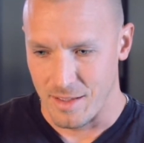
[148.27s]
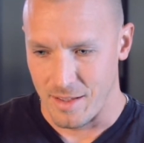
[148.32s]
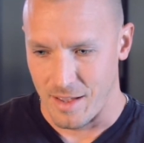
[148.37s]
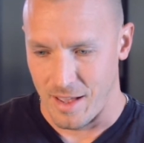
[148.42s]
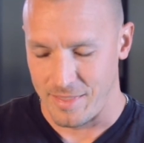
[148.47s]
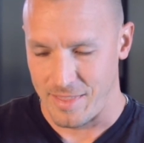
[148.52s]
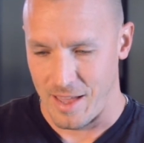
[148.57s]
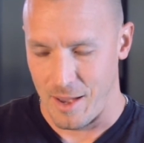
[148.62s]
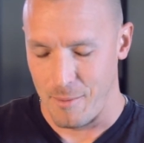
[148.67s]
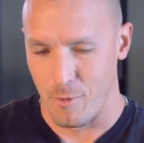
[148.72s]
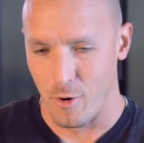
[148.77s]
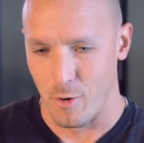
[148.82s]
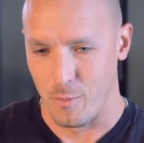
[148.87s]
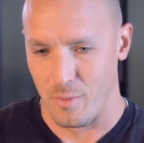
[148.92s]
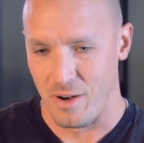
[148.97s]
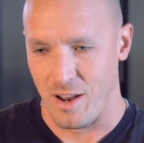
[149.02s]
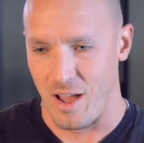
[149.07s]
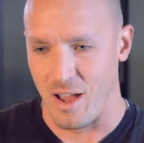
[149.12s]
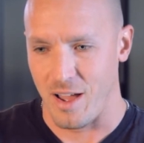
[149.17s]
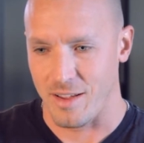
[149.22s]
at that
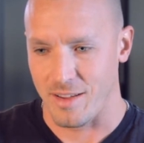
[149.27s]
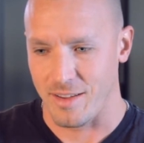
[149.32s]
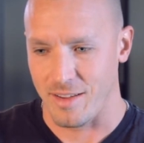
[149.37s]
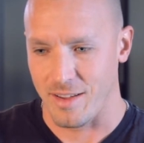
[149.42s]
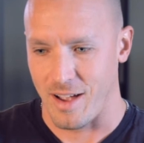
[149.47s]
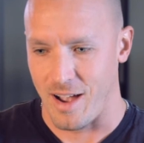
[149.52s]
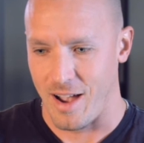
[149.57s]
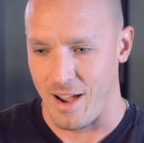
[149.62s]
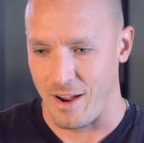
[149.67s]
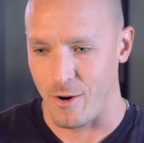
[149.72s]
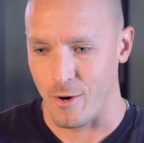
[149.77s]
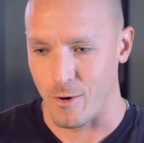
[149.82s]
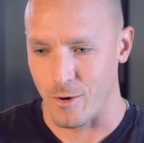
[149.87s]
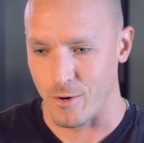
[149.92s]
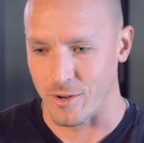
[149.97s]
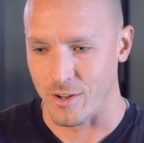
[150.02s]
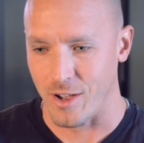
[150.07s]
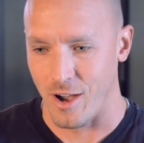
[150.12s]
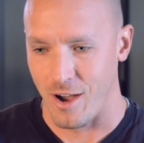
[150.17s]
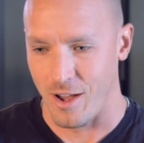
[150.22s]
moment, I
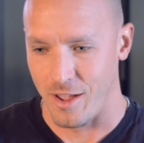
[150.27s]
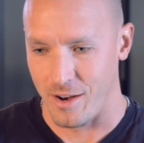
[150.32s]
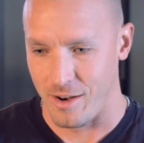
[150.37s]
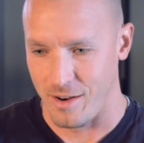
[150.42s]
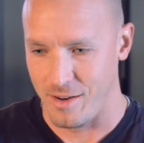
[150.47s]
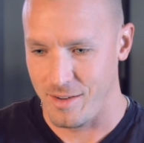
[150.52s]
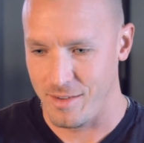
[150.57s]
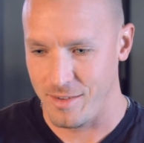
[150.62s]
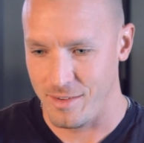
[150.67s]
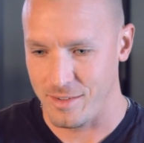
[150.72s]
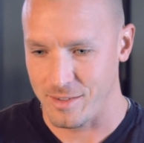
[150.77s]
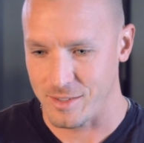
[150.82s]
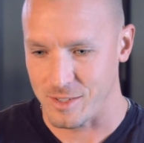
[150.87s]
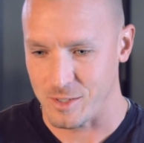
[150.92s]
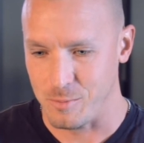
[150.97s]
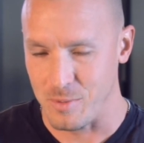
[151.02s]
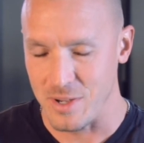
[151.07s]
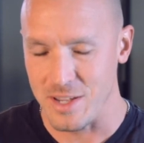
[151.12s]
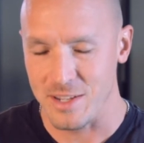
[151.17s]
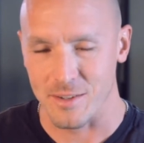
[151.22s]
heard God
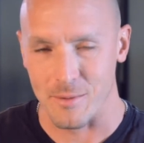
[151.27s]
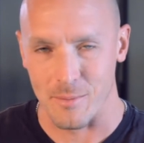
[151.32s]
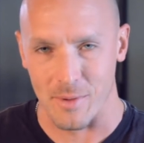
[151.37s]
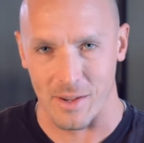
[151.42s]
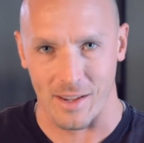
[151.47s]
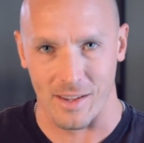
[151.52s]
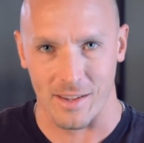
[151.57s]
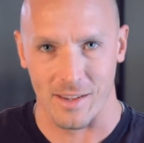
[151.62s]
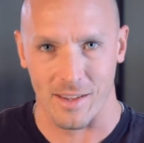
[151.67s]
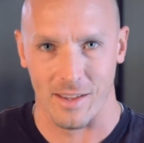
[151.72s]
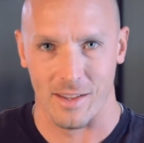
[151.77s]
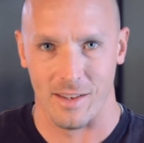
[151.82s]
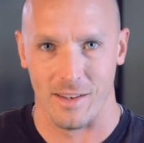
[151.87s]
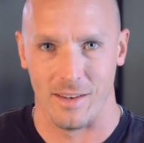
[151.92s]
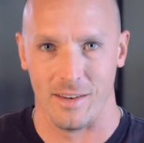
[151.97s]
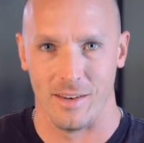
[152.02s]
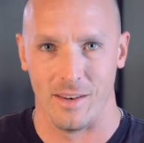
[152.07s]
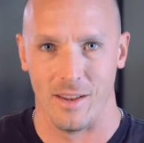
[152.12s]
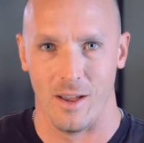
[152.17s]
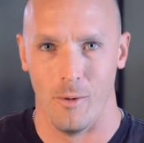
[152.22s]
speak to me
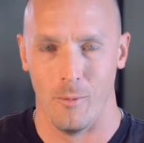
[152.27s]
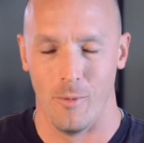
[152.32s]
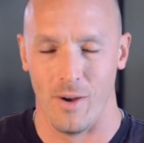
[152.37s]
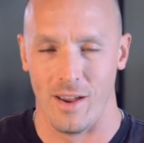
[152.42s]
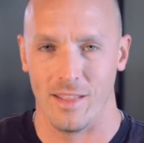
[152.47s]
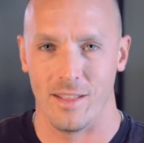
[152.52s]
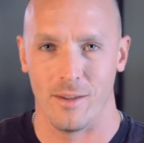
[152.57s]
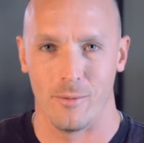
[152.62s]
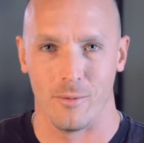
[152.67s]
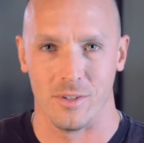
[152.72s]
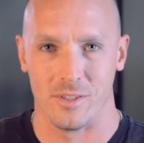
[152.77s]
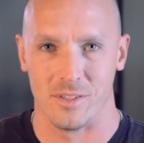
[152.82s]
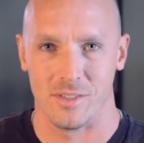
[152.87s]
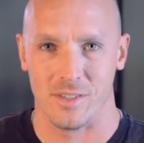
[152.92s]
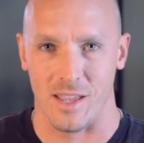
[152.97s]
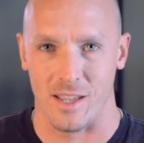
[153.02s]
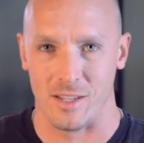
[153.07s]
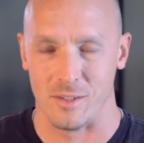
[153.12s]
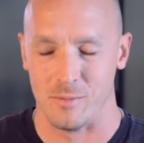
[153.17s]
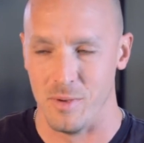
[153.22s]
in a way that
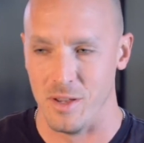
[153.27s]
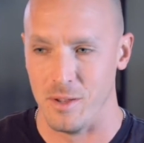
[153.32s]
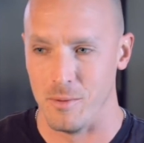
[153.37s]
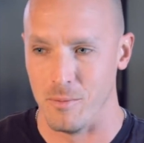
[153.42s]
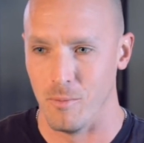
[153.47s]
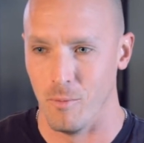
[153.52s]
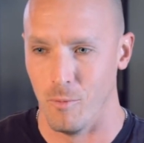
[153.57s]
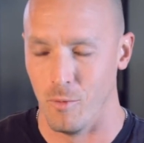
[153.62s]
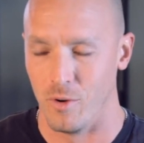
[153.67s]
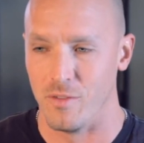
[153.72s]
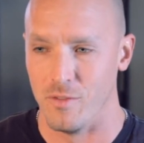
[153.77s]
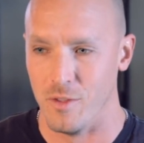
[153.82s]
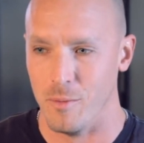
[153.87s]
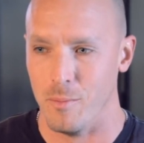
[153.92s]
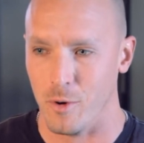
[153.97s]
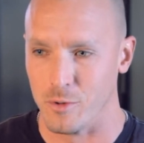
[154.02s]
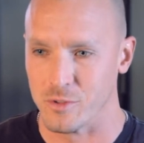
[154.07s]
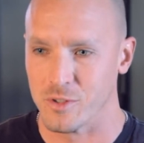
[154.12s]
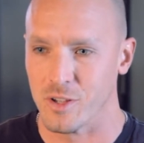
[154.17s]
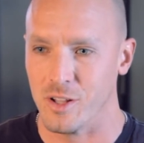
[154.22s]
has been one of the
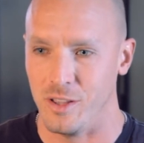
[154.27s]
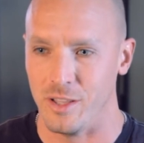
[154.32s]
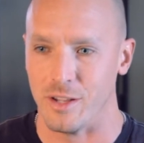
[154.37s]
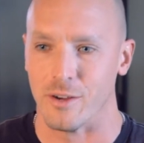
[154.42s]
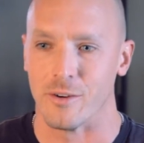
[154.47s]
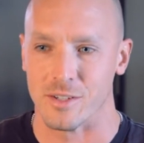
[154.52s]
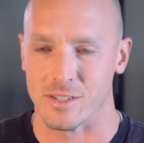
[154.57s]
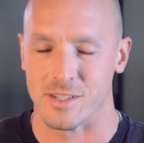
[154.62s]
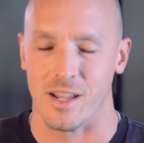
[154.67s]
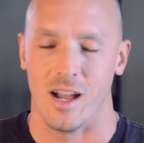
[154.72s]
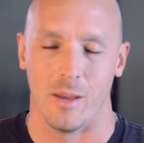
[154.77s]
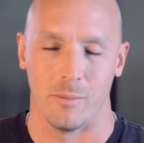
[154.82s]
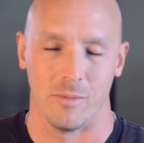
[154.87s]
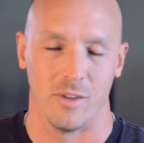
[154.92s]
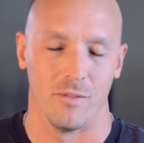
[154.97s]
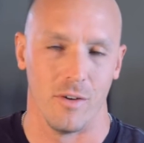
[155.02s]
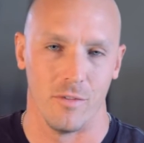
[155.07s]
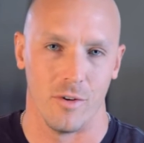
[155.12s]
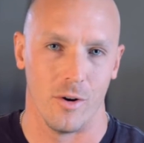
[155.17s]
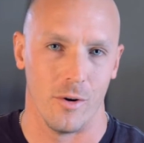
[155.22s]
most clearest times
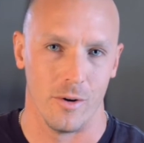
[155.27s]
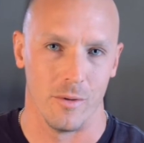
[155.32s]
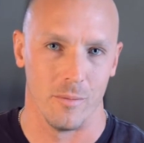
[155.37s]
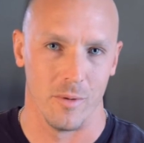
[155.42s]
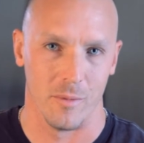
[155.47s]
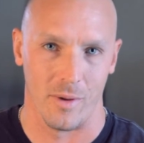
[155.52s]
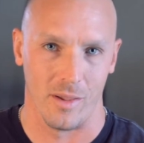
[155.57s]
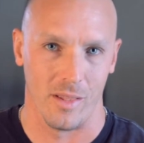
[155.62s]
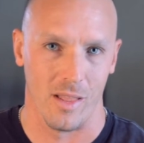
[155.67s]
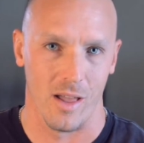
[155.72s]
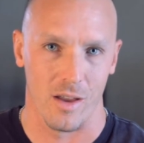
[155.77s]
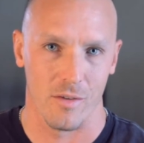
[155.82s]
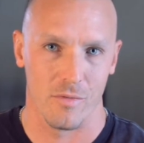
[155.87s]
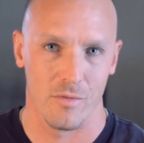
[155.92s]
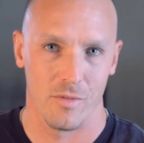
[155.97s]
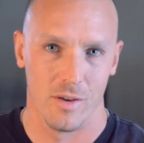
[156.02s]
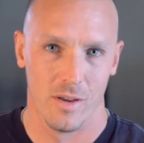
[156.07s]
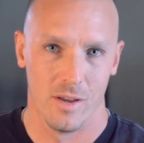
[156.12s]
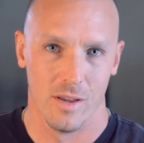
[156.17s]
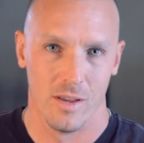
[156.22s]
I've ever heard him in my
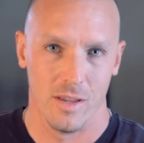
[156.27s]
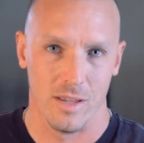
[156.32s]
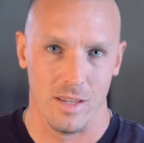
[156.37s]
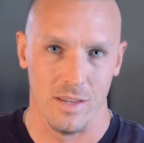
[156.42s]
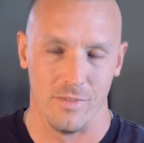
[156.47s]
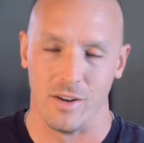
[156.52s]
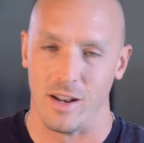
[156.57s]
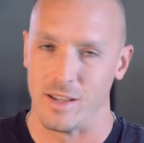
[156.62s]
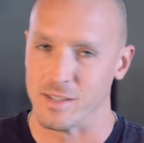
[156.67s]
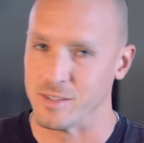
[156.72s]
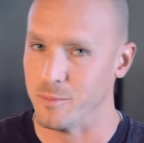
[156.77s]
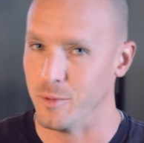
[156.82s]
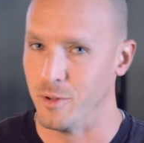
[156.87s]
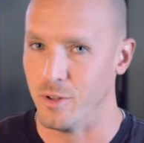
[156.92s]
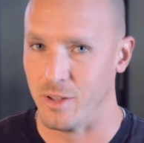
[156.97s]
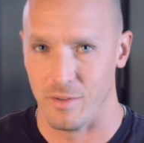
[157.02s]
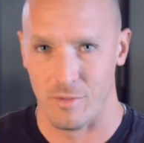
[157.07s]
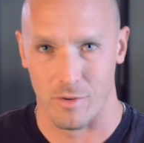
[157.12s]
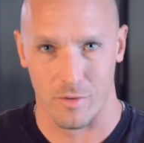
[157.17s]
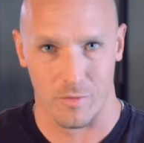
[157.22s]
life, even as a
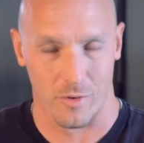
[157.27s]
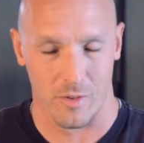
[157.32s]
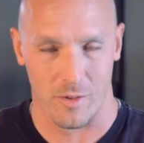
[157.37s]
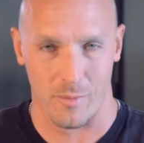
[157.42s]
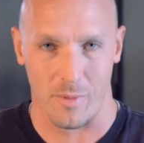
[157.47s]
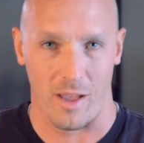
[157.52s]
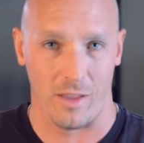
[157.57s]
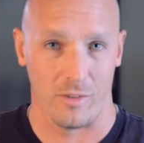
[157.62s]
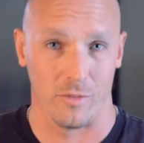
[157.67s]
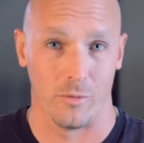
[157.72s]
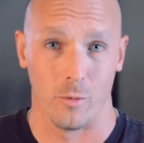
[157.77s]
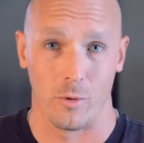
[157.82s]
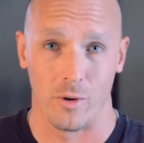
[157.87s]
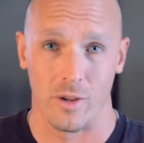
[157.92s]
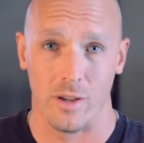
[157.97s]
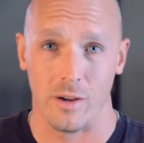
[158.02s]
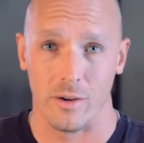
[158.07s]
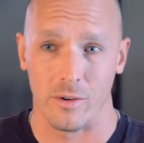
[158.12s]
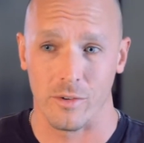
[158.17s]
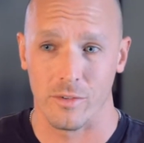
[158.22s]
believer for the past 4
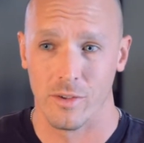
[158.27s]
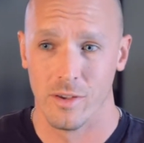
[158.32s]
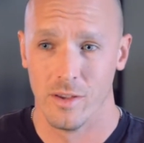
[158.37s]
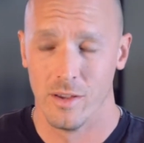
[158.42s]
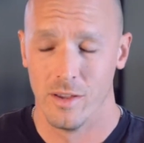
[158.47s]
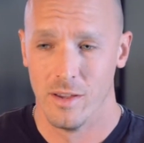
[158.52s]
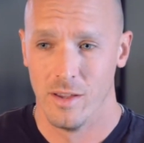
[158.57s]
years.